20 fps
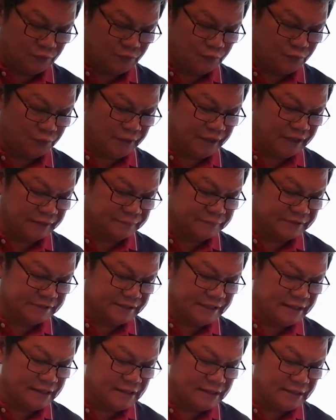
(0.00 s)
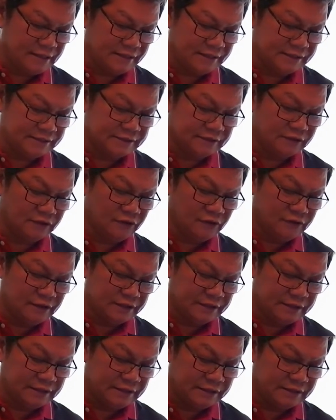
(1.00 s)
We have seen his
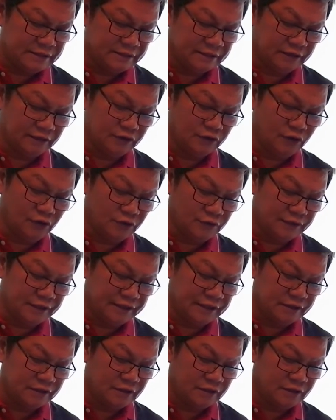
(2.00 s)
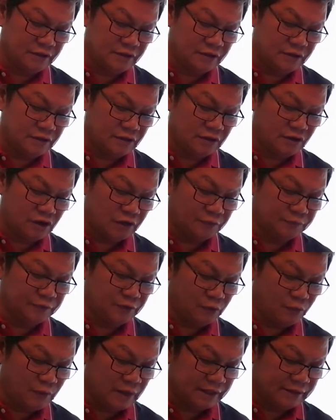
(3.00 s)
glory, the glory of
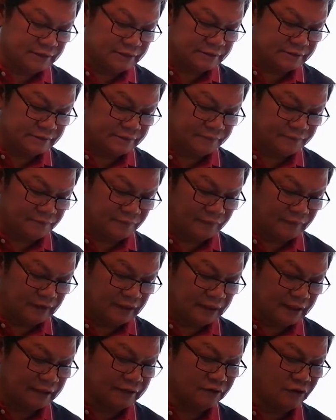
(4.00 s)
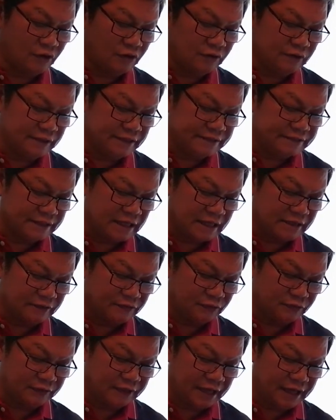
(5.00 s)
the one and the only Son
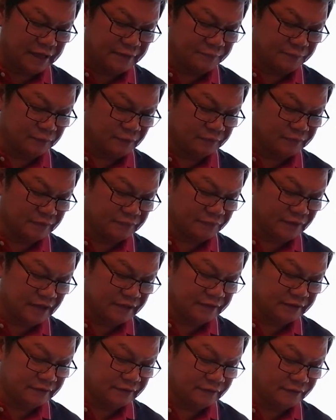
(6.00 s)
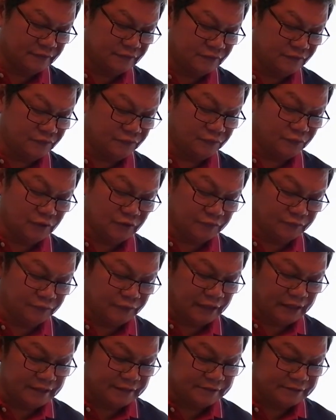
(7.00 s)
who came from the Father, full of
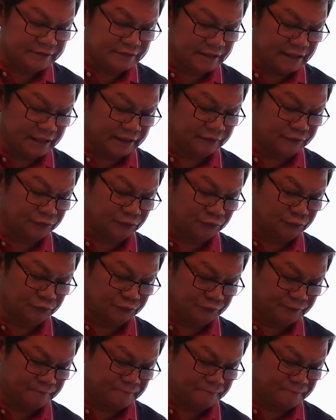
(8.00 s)
grace and truth.